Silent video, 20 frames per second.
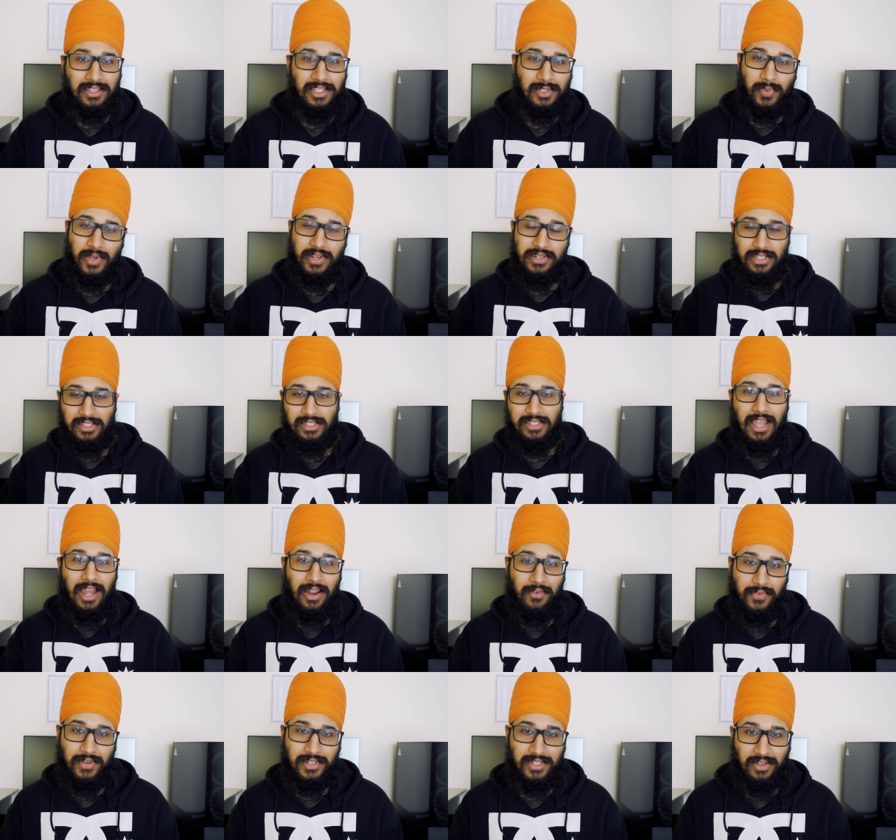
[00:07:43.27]
This person's
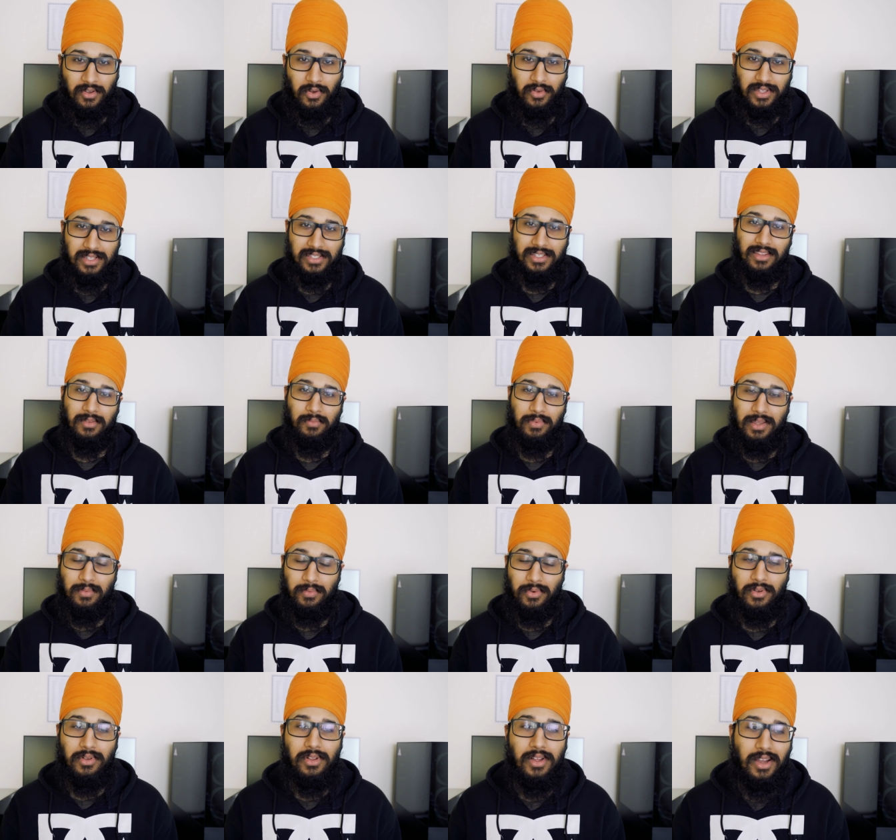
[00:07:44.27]
catfishing all these other
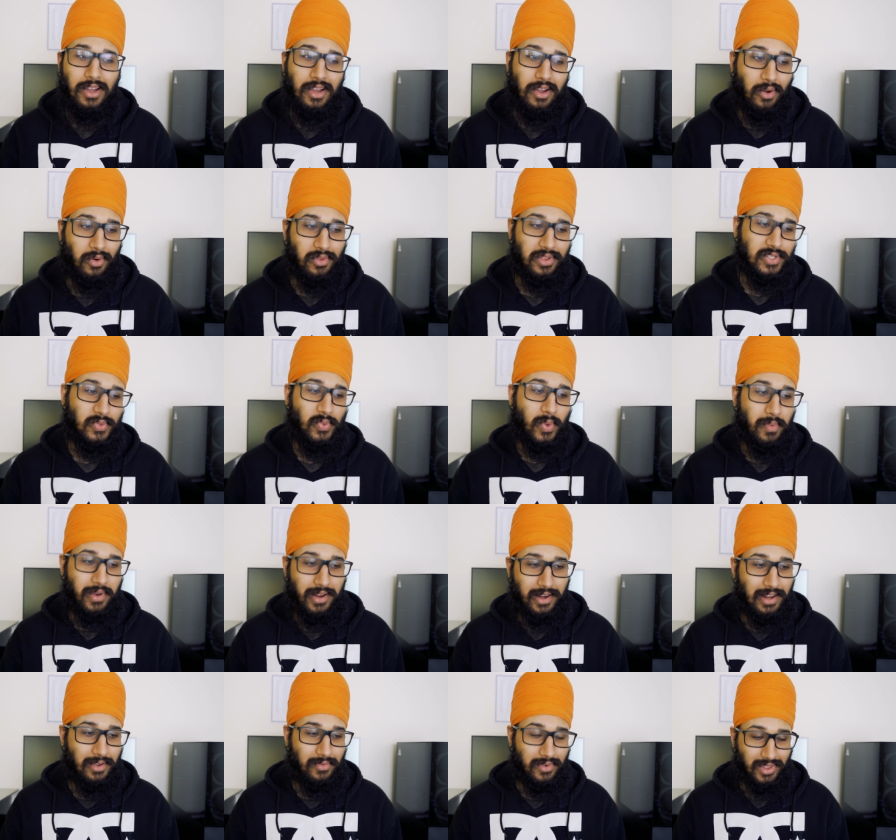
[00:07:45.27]
people, all these women
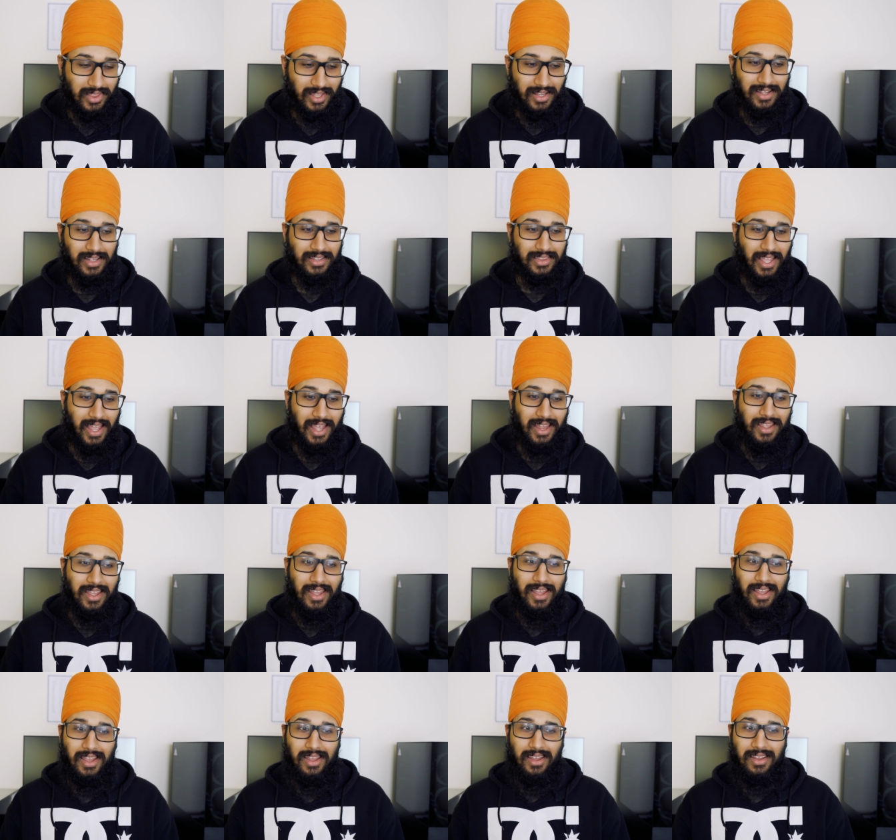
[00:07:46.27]
and everything like that.
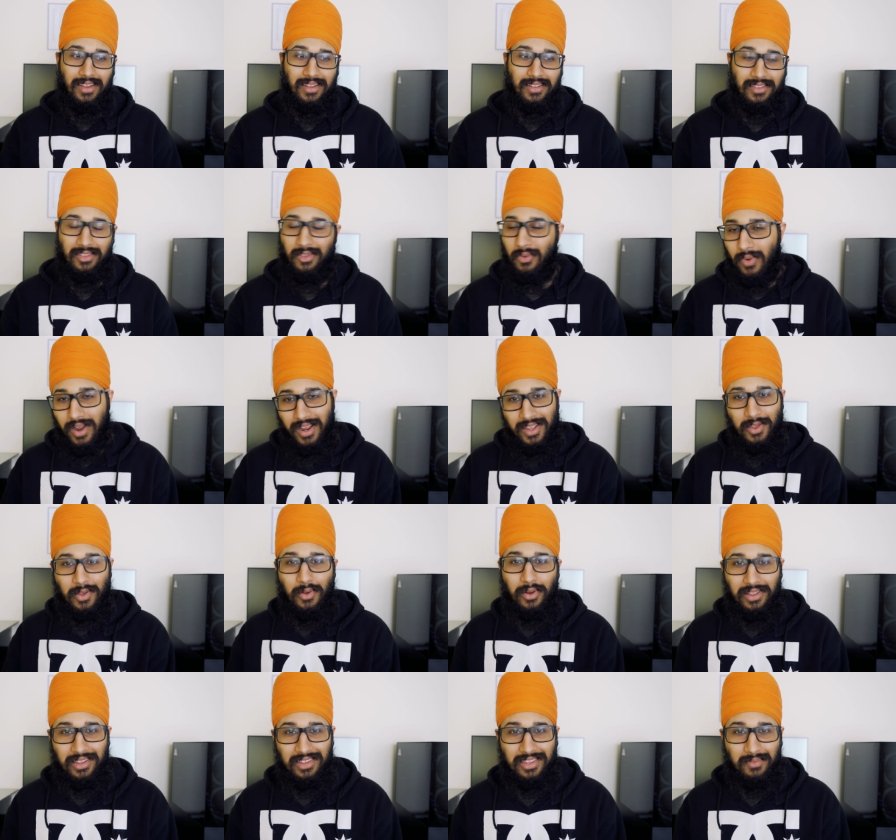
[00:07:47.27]
Then why are you
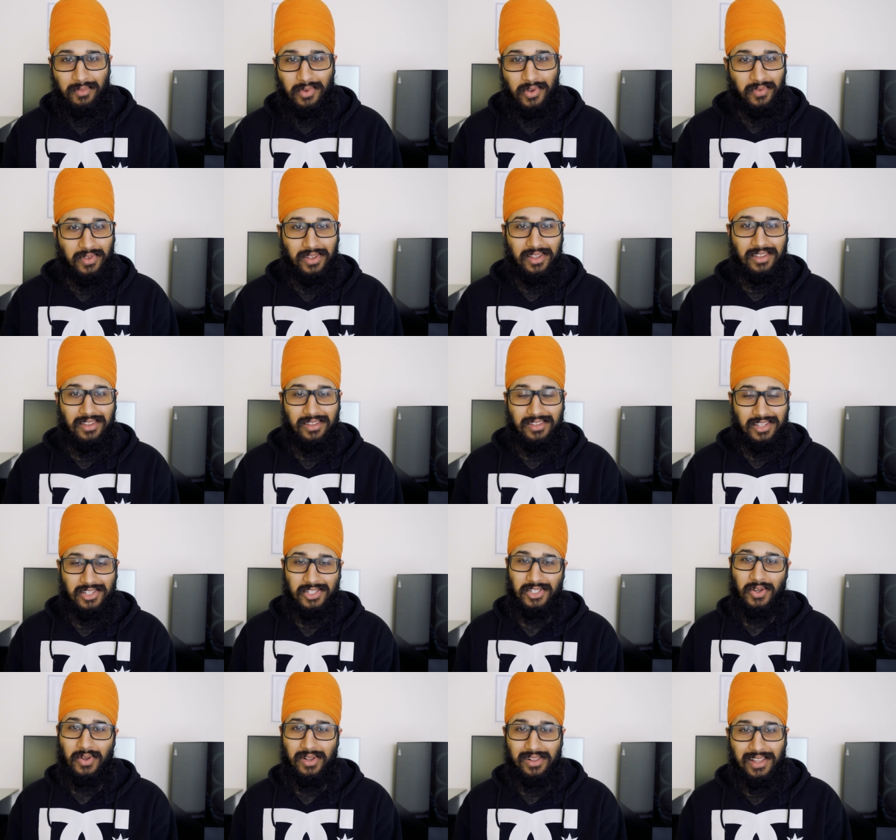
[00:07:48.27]
calling the movie, the
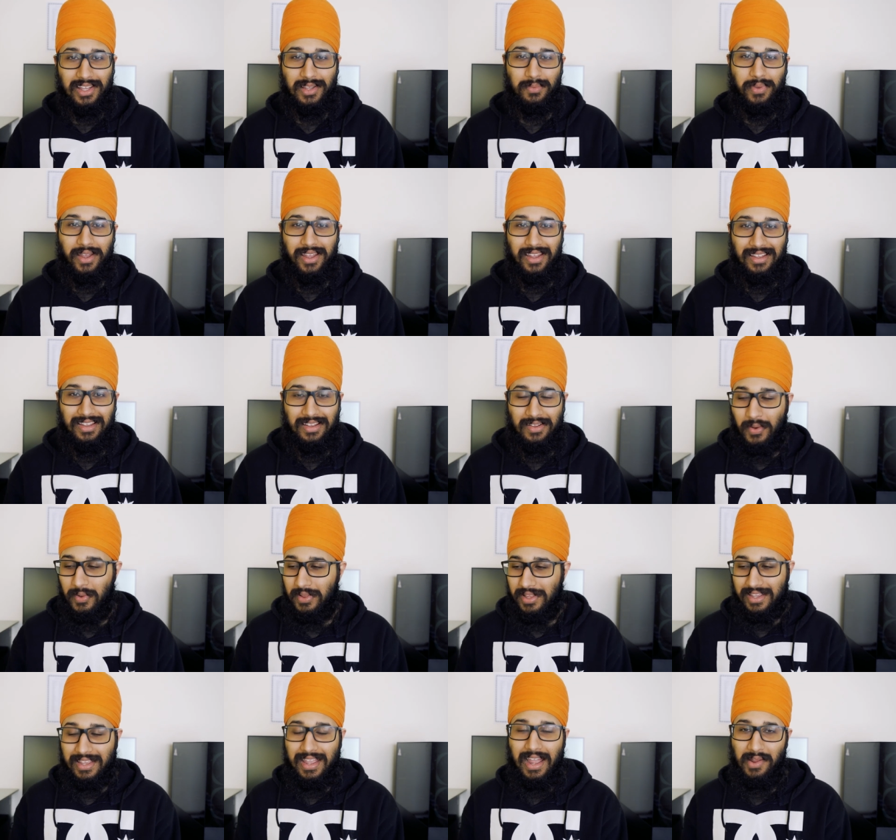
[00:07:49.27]
show, Clickbait?
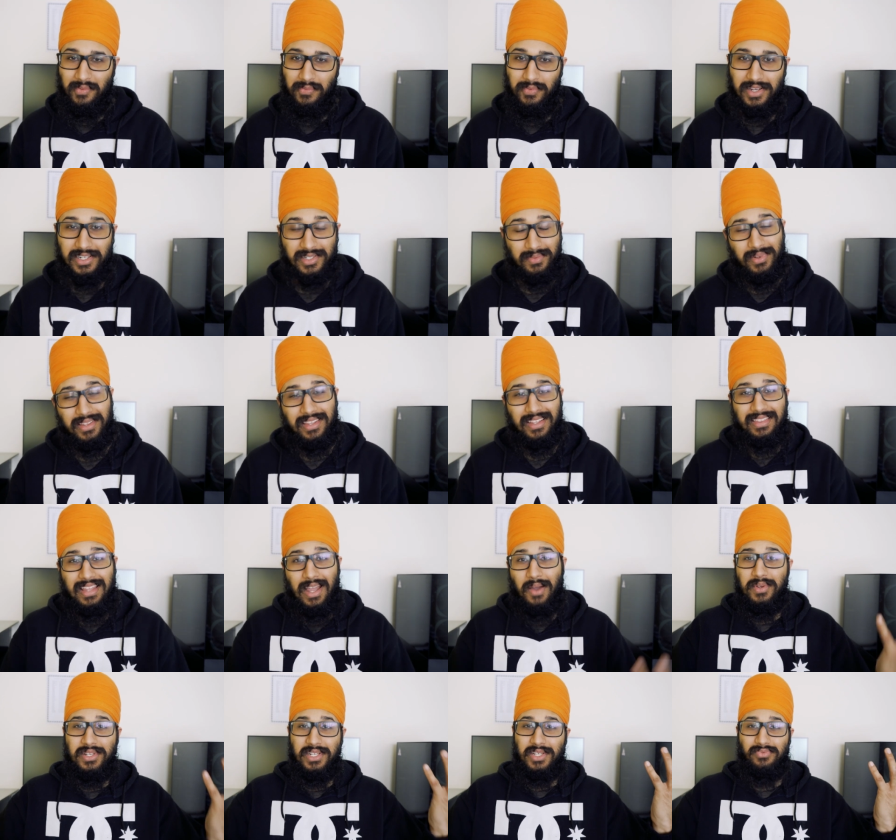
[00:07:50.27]
Call it Catfish, but then
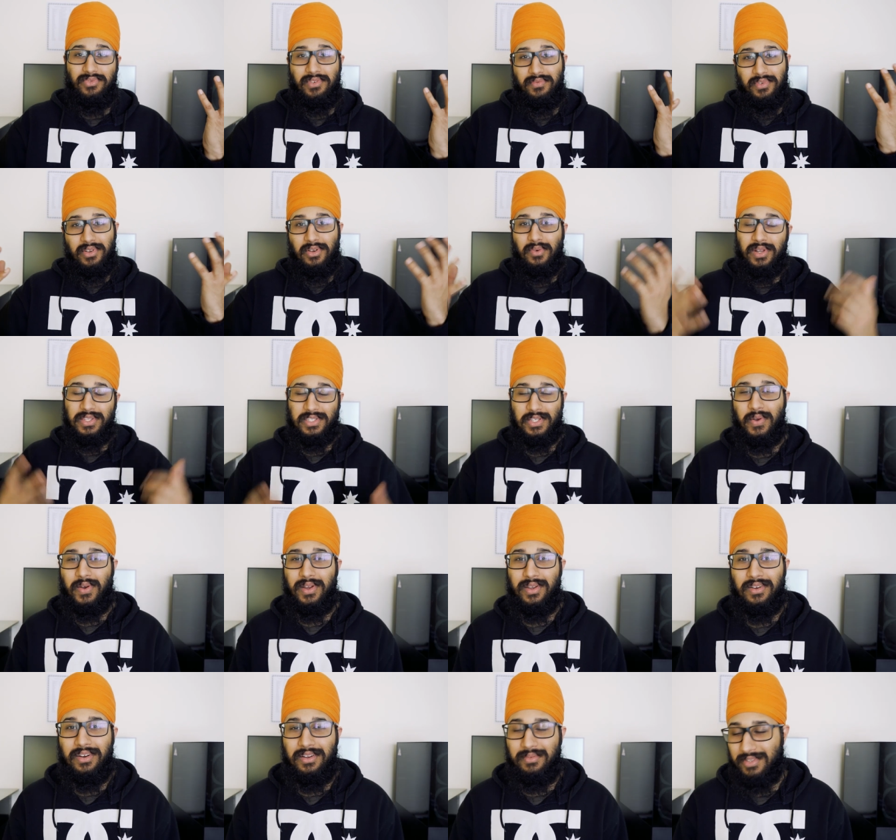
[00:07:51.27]
that would just reveal what's
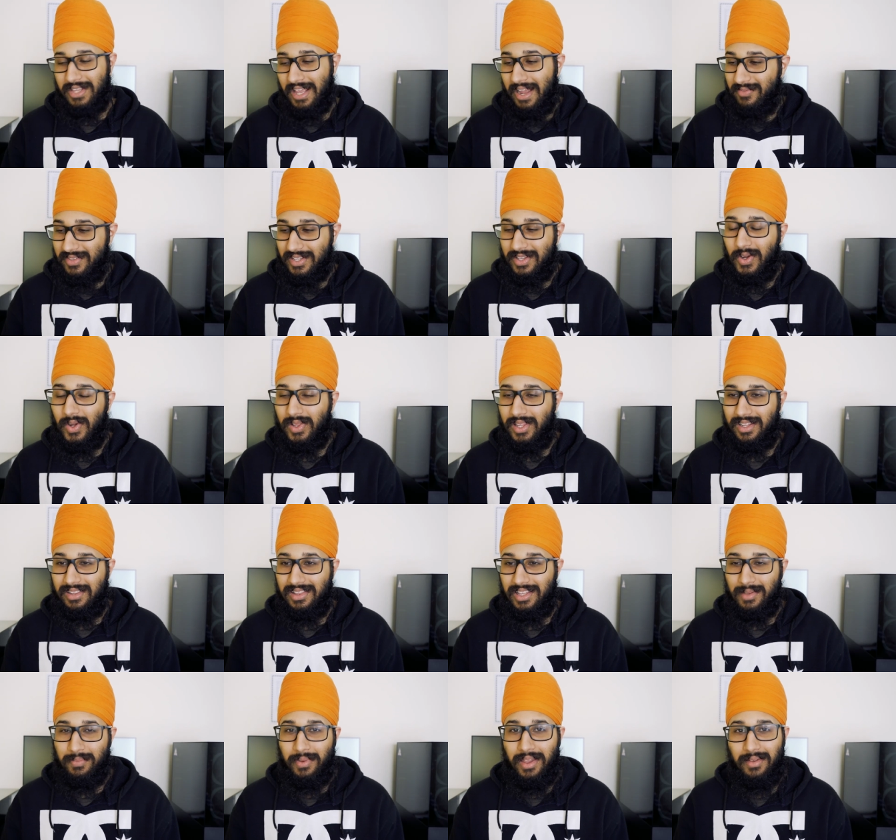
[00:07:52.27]
going on. You have to call it
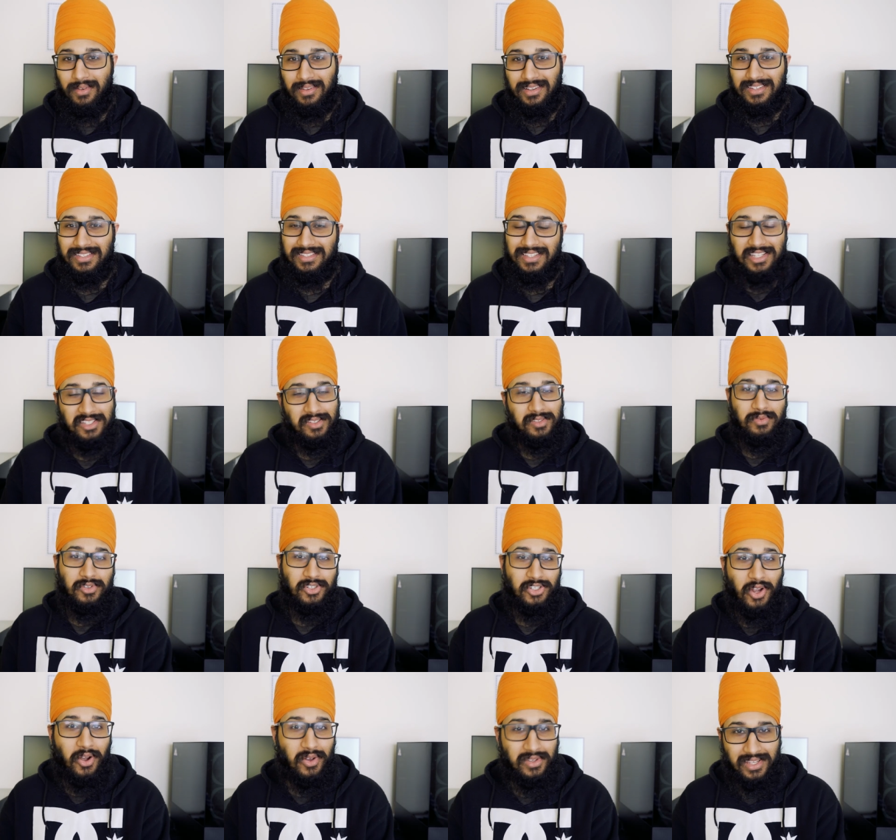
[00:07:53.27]
Clickbait because this
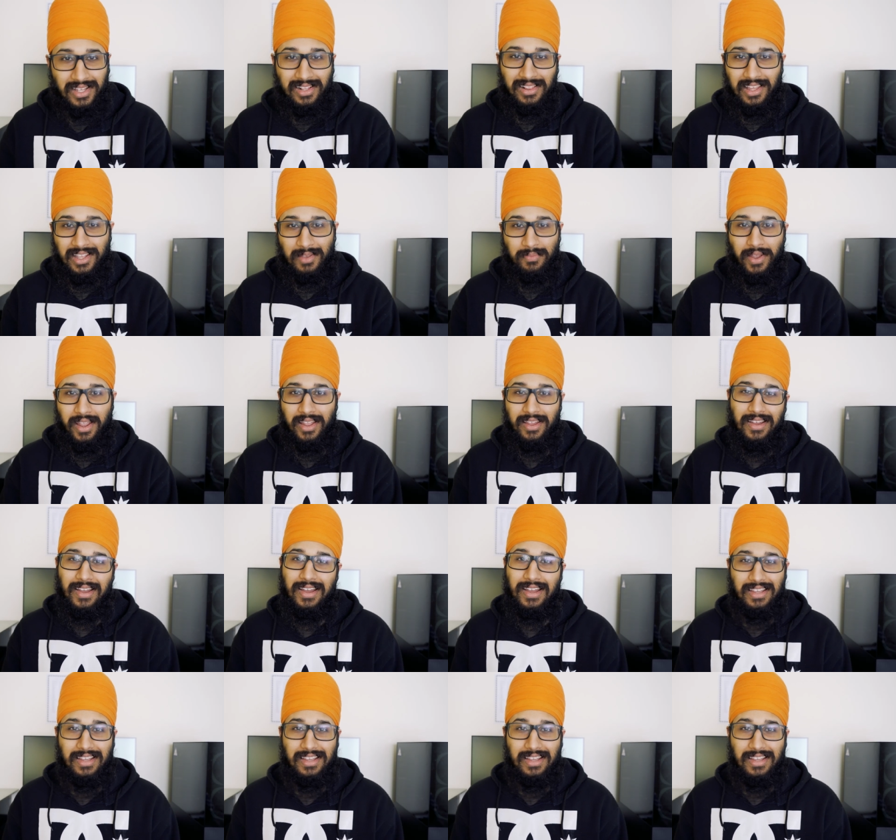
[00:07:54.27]
show's a clickbait.